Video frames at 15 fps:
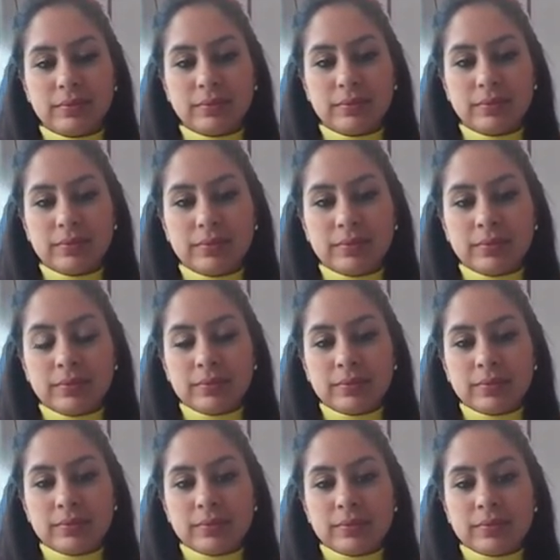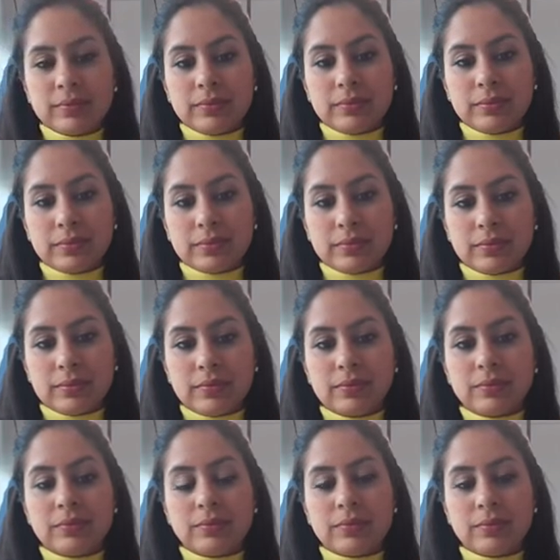
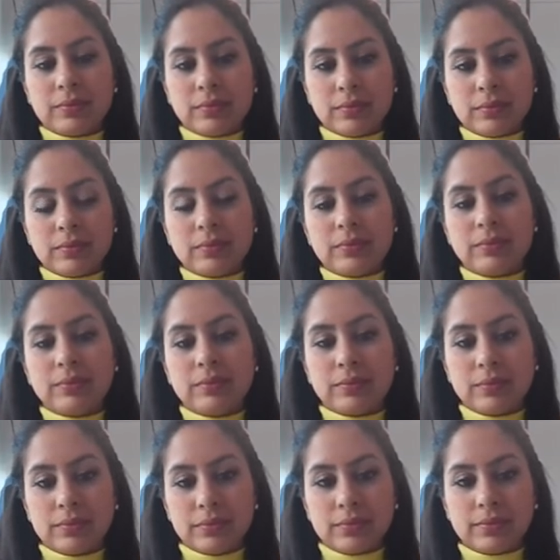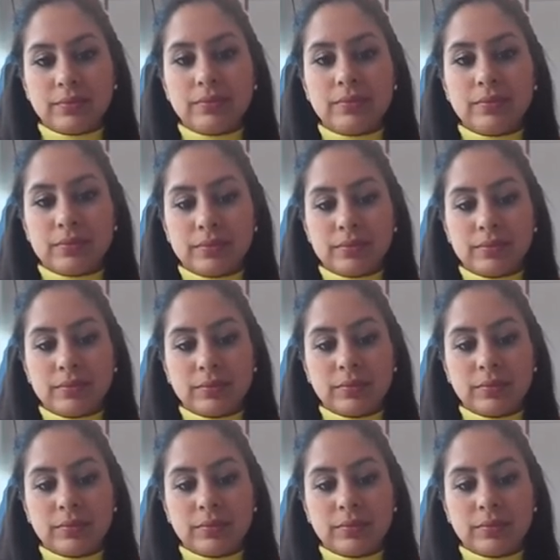(silent)